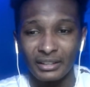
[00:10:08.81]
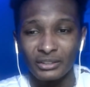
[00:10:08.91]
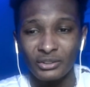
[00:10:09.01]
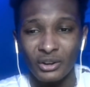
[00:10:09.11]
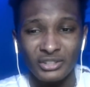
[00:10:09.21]

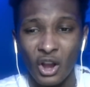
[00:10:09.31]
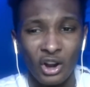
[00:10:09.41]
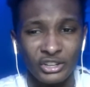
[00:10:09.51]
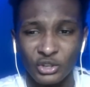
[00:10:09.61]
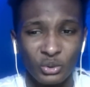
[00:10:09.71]
You know, it's
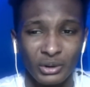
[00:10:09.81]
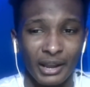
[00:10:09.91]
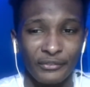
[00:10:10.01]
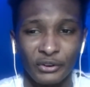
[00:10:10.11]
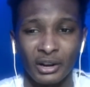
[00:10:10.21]
hard to do
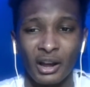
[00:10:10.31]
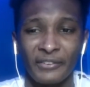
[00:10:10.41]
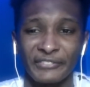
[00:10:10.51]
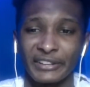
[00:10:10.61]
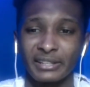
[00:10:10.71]
that for an
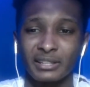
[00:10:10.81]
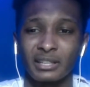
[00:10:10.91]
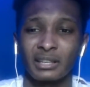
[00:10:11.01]
offense,